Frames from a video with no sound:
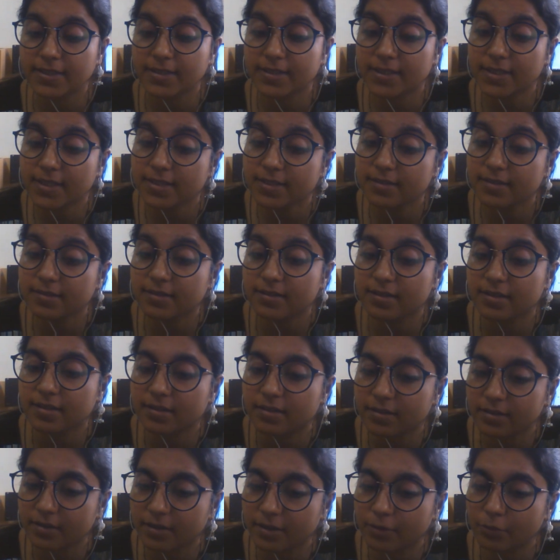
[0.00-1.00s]
dense
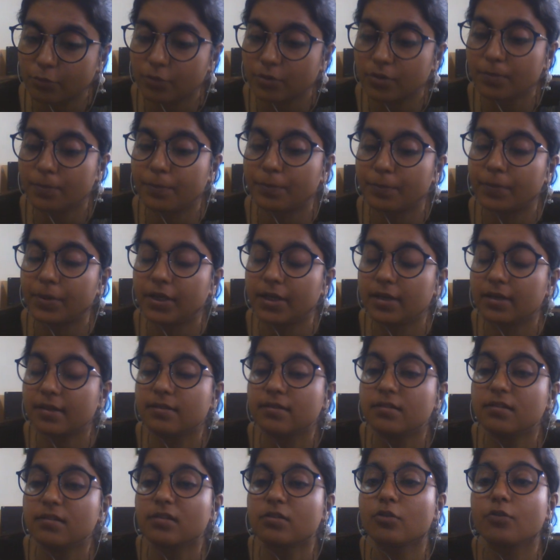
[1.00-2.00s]
irregular
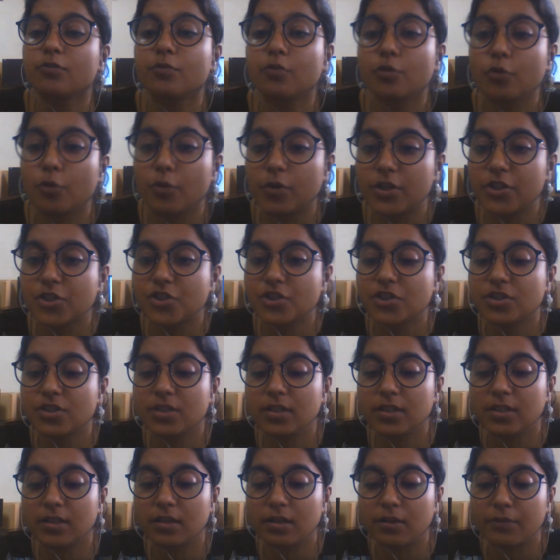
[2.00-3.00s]
bundles of collagen
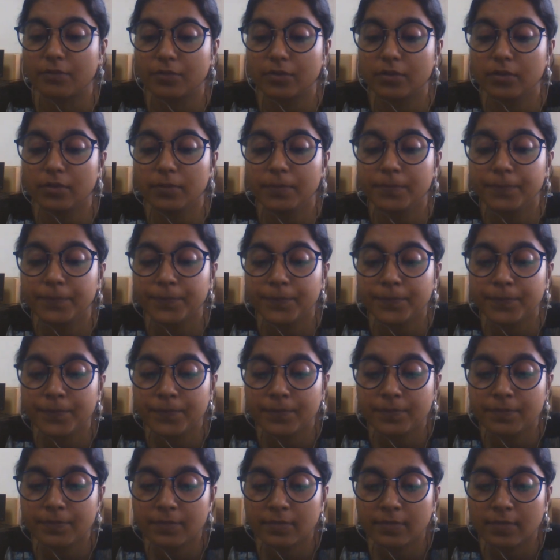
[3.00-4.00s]
in our
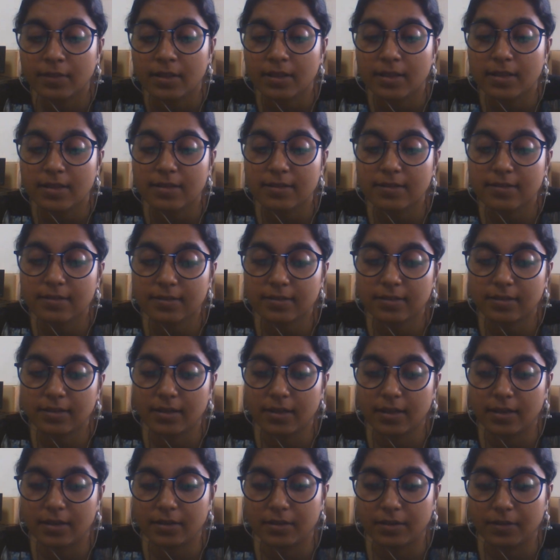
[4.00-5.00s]

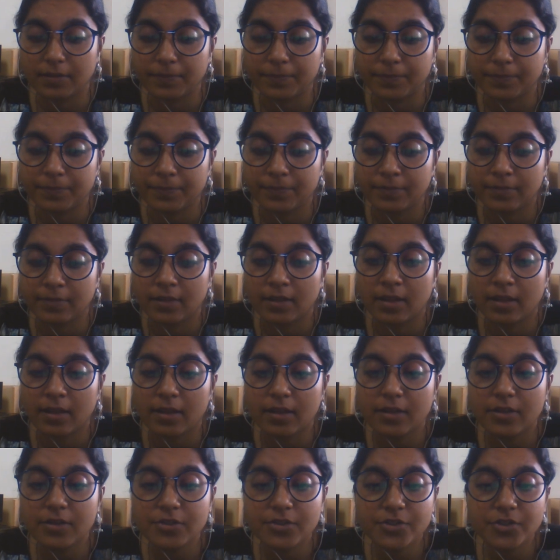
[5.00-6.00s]
sclera.
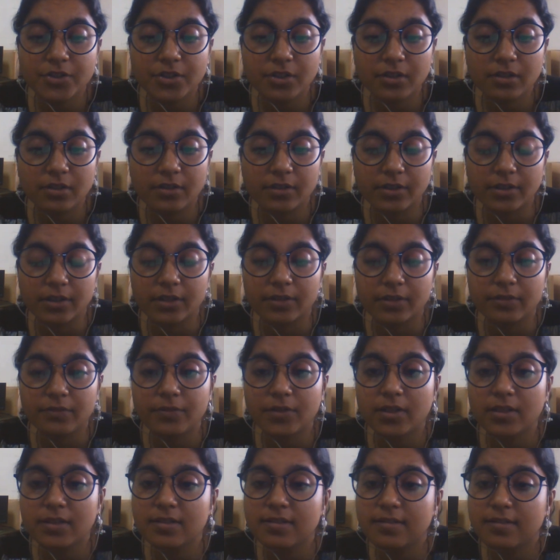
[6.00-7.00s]
In children, we
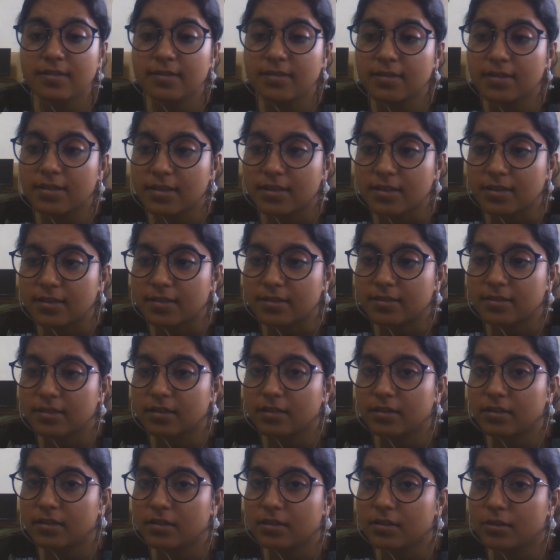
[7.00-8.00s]
can see the
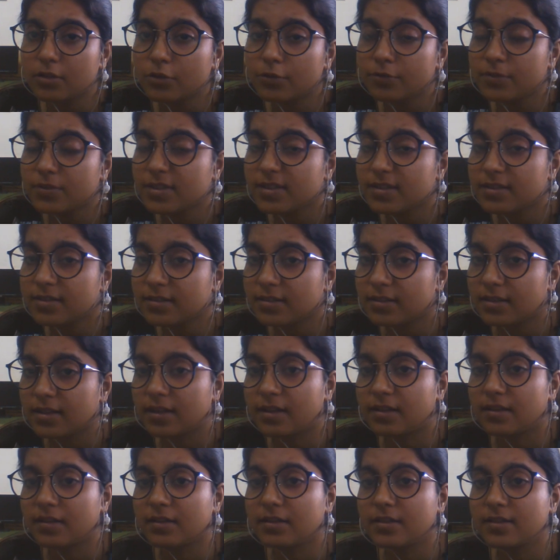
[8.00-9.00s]
color of the
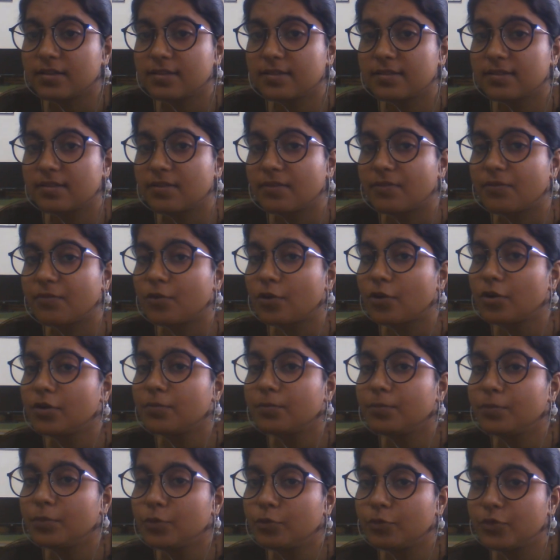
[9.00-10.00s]
sclera is somewhat
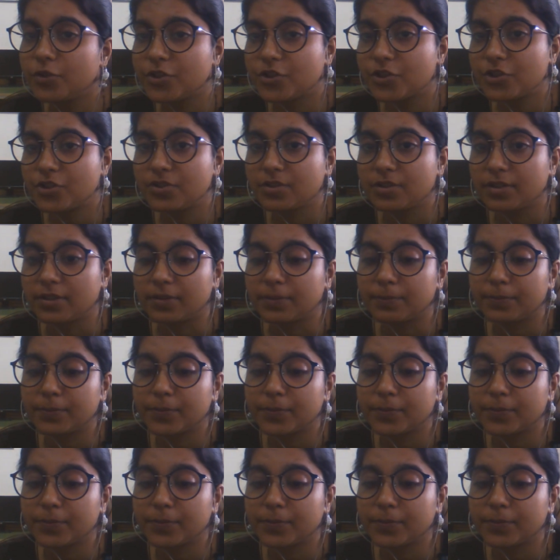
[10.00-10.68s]
bluish tint.